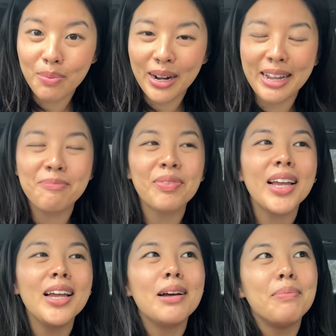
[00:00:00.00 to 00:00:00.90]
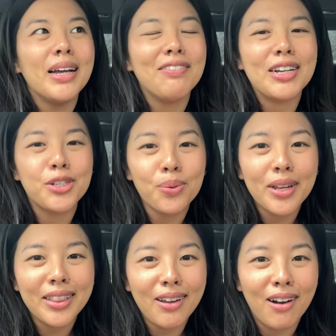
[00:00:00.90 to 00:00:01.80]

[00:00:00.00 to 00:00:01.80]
right? But if I don't get the